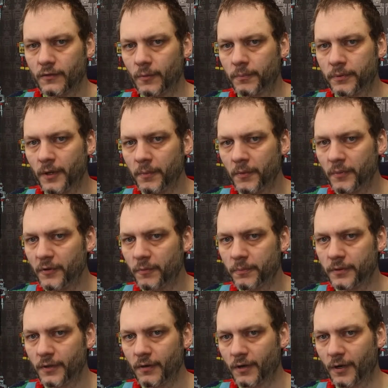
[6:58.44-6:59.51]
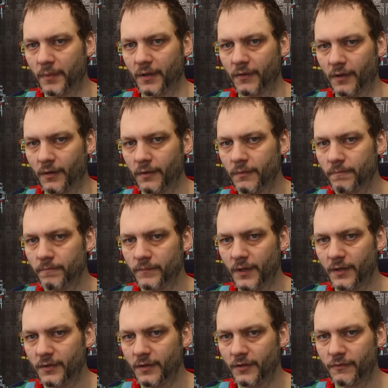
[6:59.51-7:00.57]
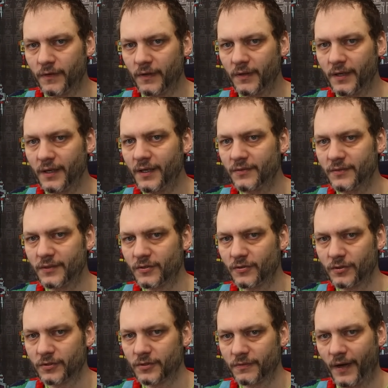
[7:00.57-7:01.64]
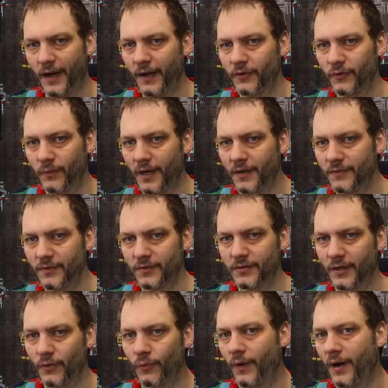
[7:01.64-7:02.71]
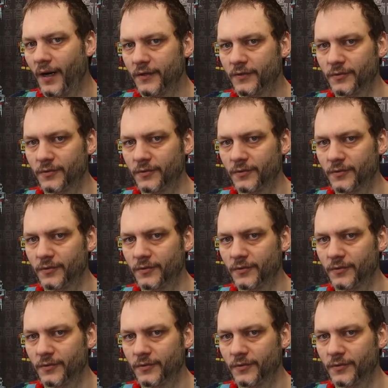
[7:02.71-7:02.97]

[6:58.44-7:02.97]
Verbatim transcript: The problem with programming, though, is that it's very easy to sort of hand-wave and say why